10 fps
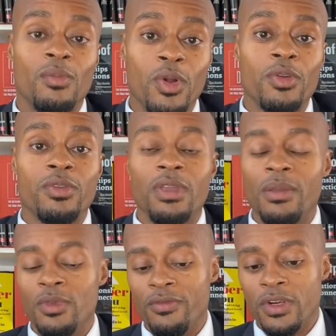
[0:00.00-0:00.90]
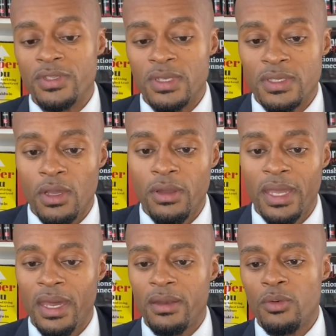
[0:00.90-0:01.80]
Work On Your Game University. So all
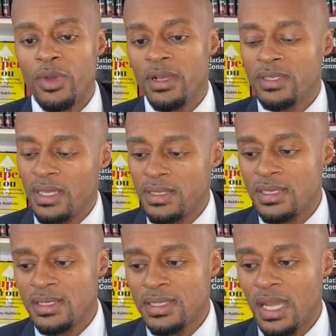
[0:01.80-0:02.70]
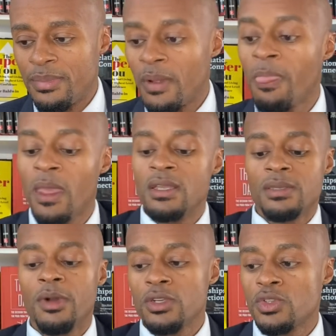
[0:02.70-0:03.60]
that out of the way, let's get into this topic.
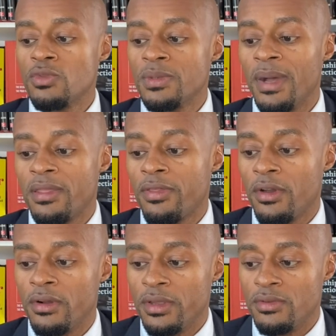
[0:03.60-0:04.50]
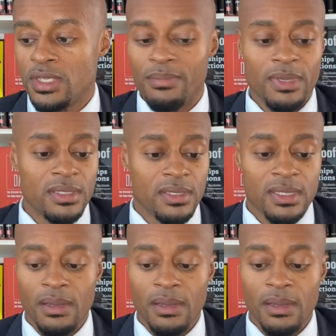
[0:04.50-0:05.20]
Some harsh truths about the thought leadership business.